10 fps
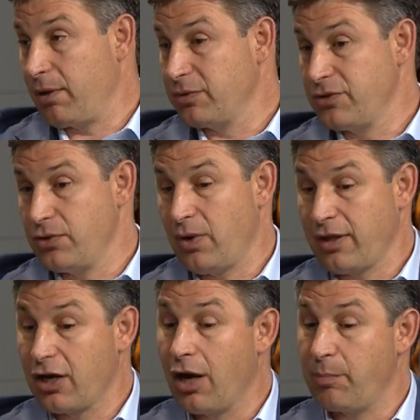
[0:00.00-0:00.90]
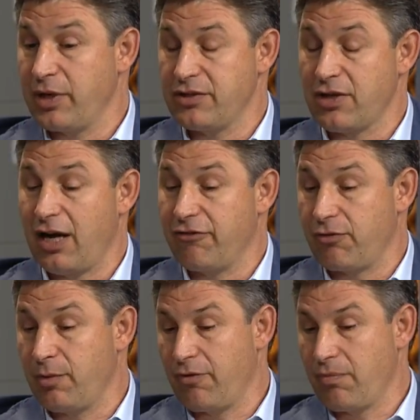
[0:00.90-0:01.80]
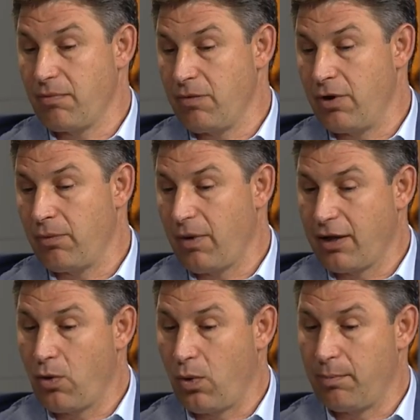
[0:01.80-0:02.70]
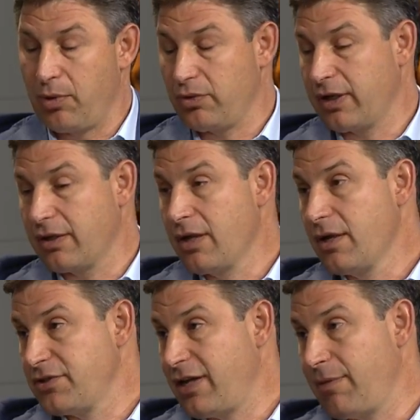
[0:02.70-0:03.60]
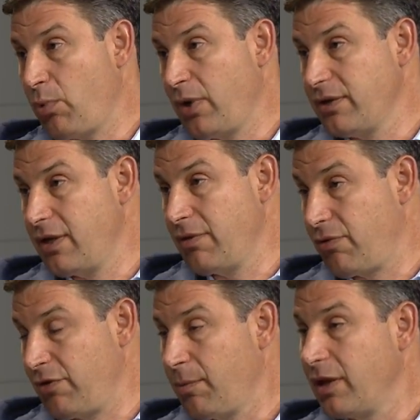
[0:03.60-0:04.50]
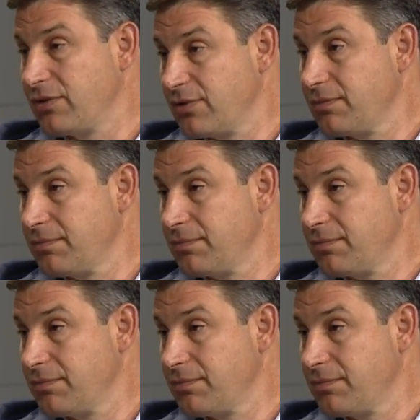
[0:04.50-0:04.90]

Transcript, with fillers: able to do on the company side from a, you know, a core building standpoint in three months.